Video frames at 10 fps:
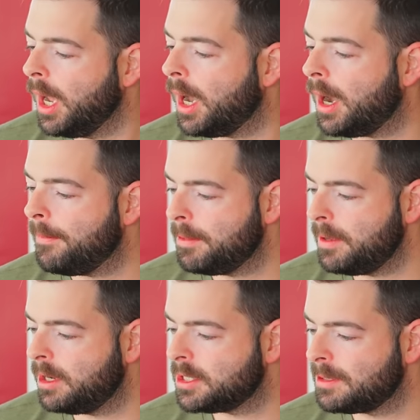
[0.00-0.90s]
Um, the
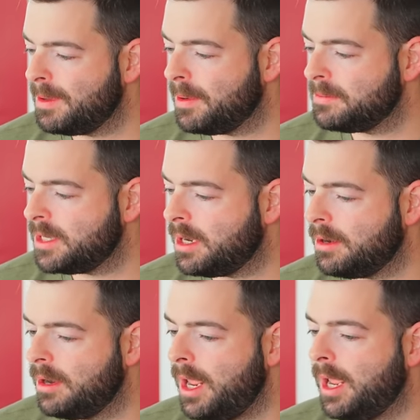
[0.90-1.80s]
bitterness could be bumped
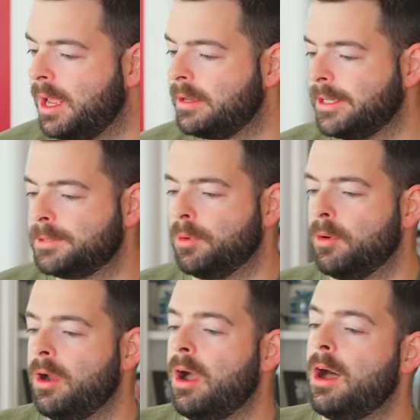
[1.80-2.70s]
down and touch
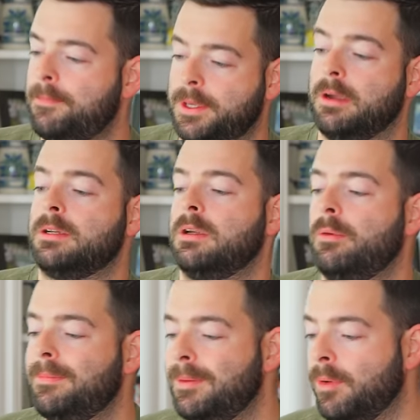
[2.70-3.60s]
more hop character
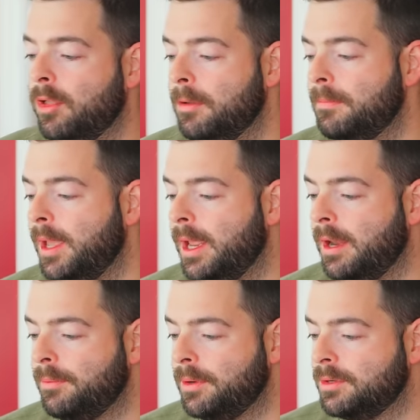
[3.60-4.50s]
would be welcome
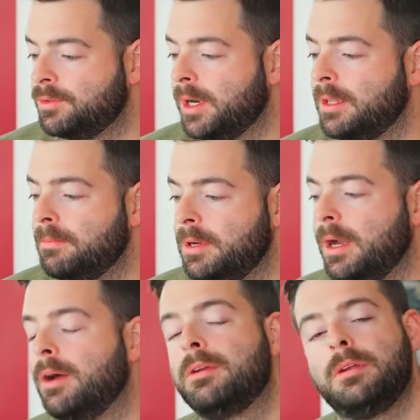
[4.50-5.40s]
and would dry the beer
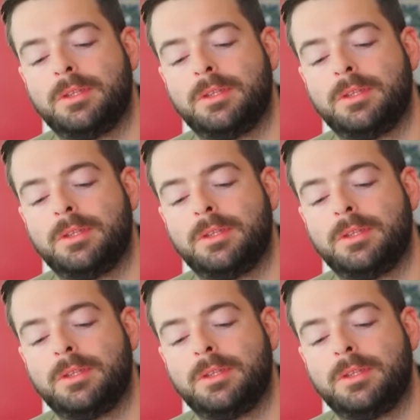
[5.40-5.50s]
out.